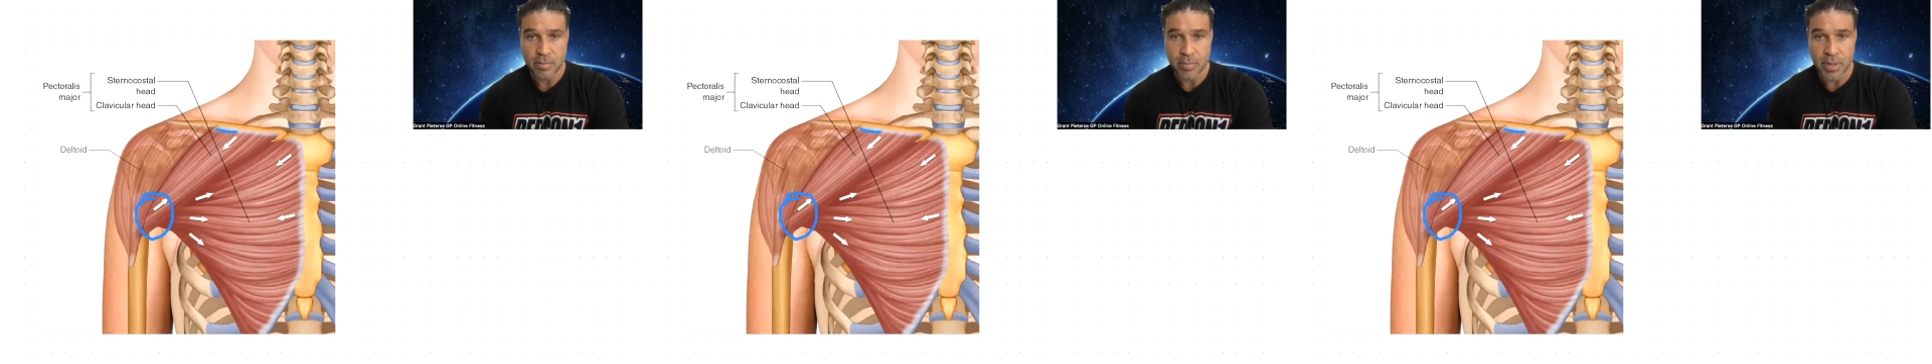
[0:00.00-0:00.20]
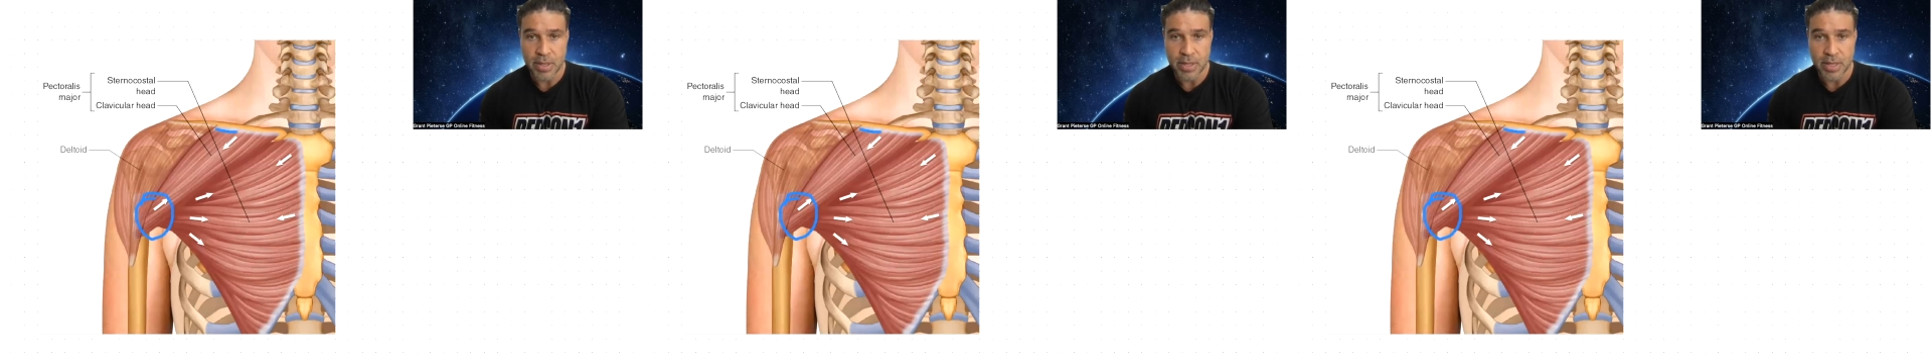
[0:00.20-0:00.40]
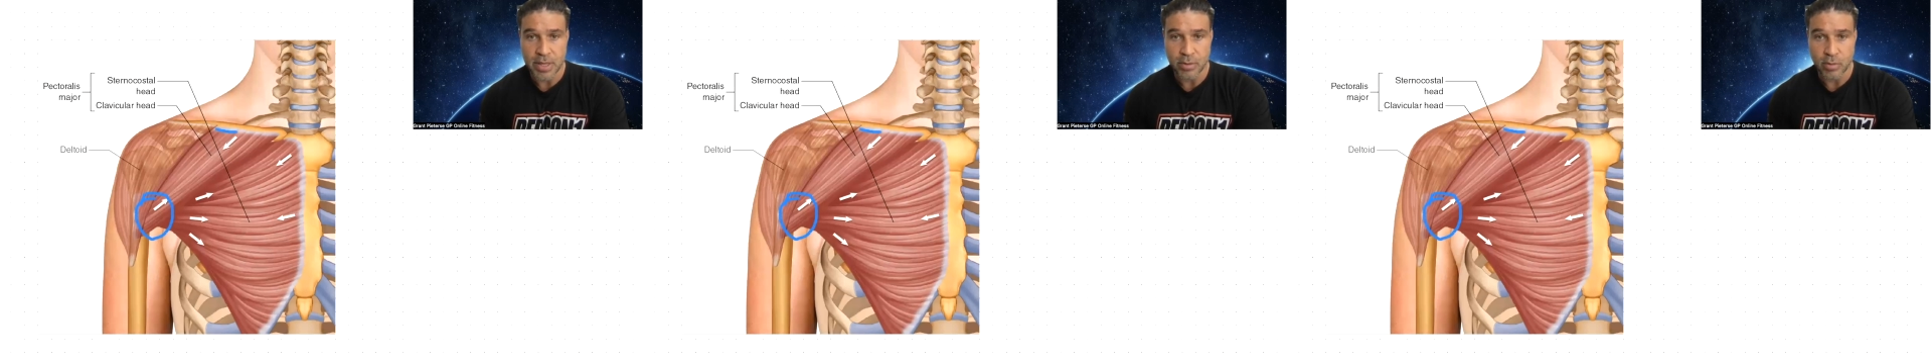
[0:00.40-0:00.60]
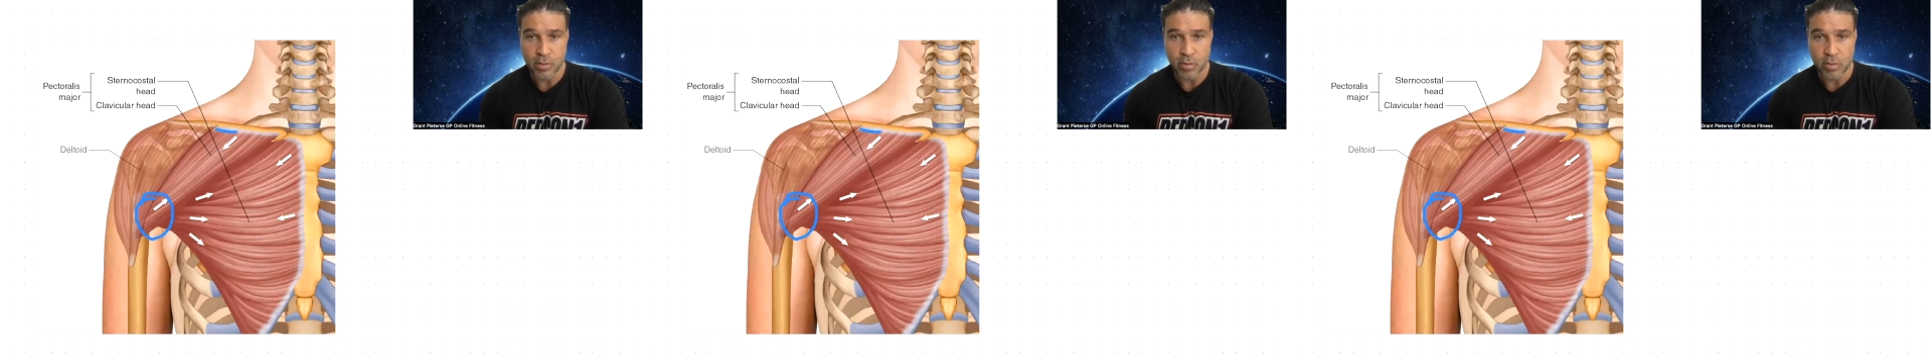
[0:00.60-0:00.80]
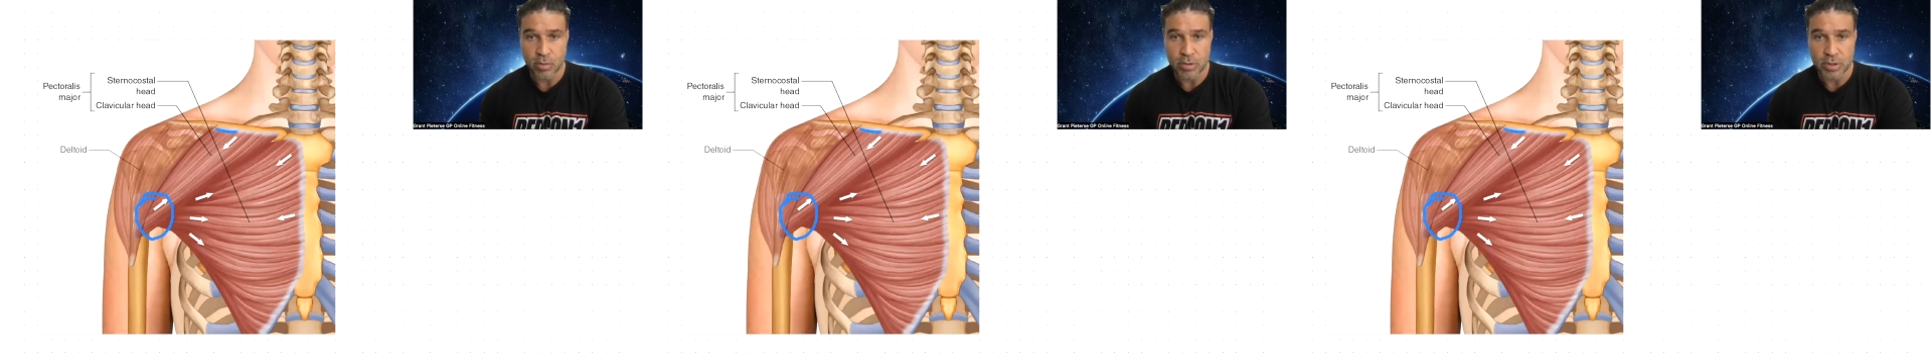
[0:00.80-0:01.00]
but then
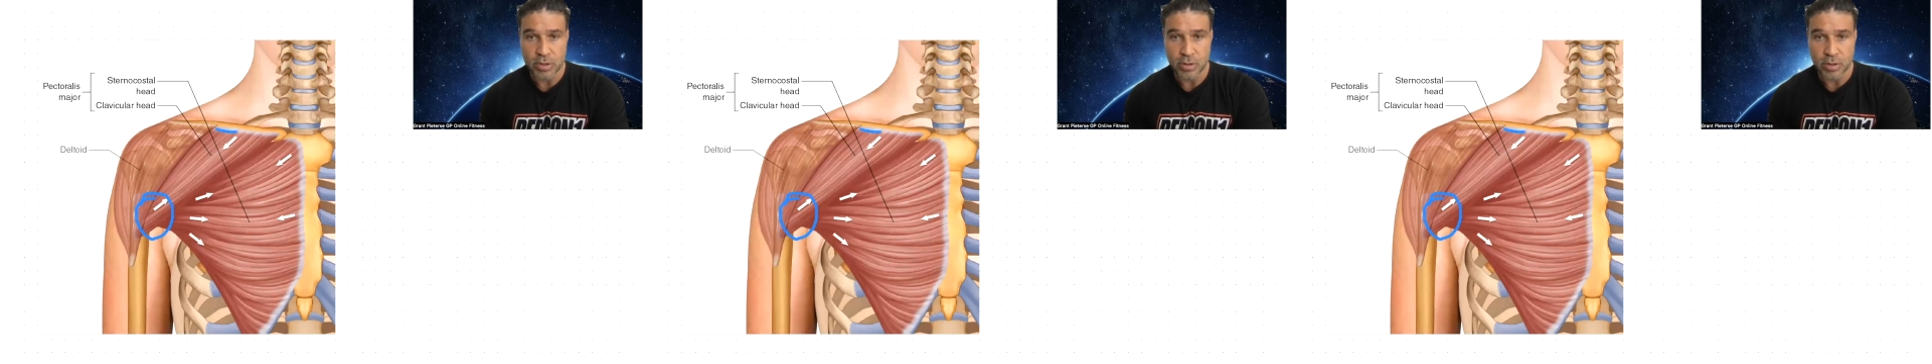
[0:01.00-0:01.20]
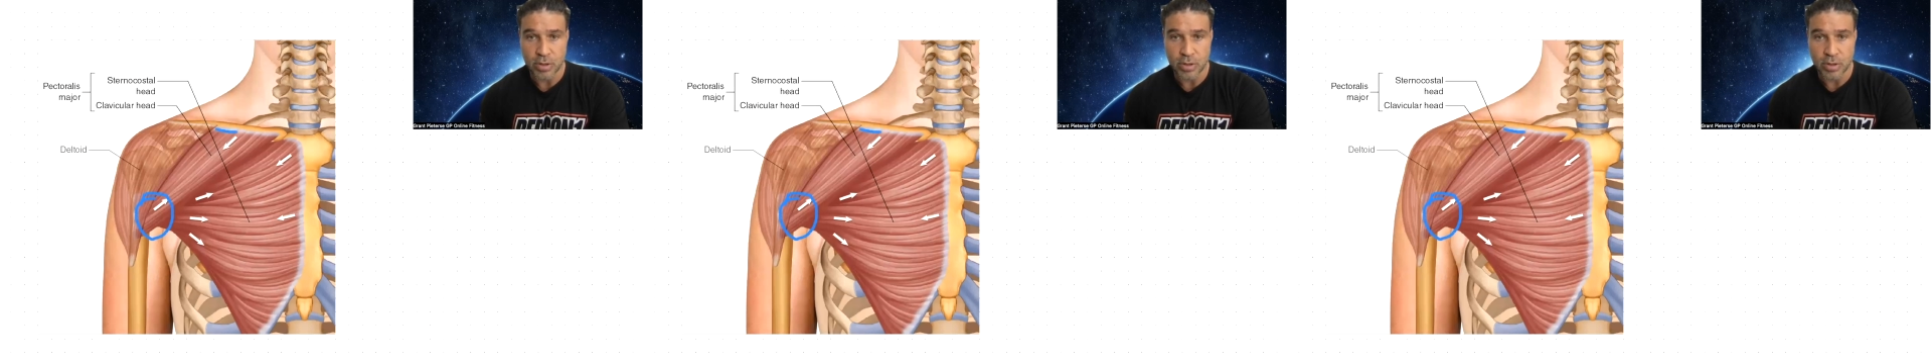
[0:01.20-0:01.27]
also